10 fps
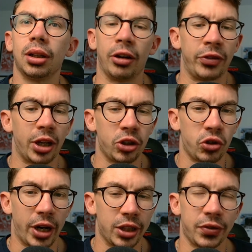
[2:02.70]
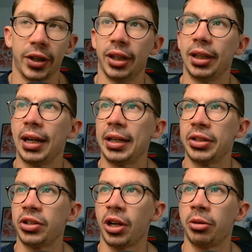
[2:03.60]
I've done a transfer,
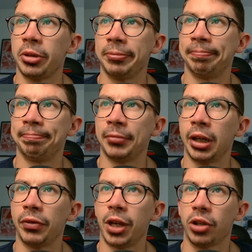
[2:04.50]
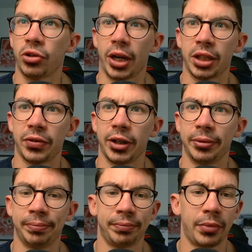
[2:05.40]
ladies and gentlemen. I've done a transfer.
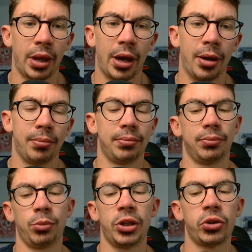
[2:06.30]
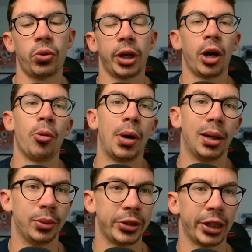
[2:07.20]
We saw that Cole
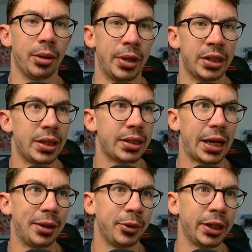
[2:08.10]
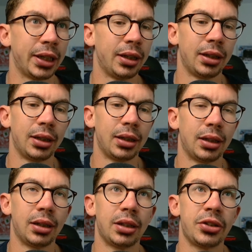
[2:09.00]
Palmer was going to miss this game week.
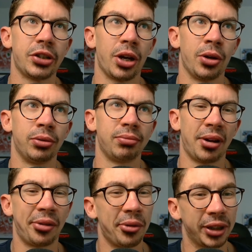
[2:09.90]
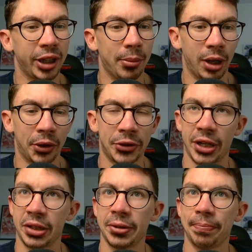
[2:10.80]
So I thought I'd cut my
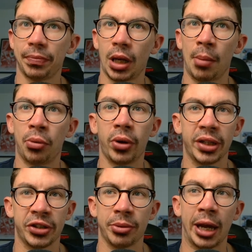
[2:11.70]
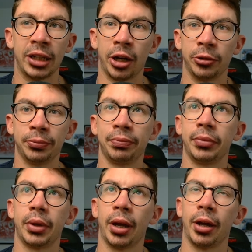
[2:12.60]
losses. I brought in Semenyo.
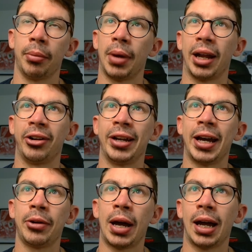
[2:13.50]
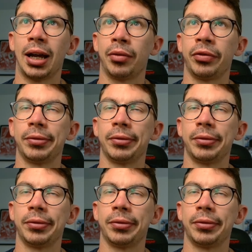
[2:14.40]
And I now have...